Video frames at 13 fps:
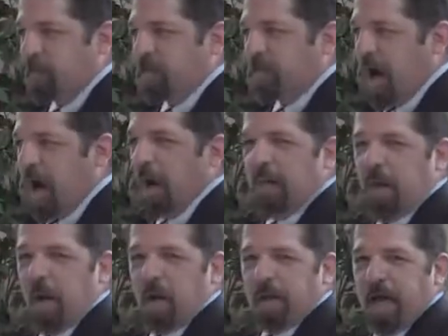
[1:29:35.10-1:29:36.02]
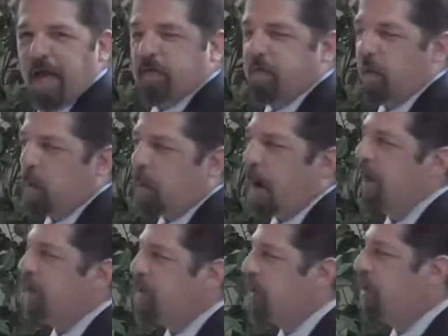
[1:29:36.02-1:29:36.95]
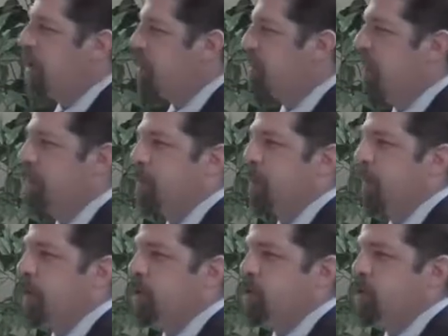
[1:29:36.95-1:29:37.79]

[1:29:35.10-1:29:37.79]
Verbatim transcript: it's there in the Old Testament, why do contemporary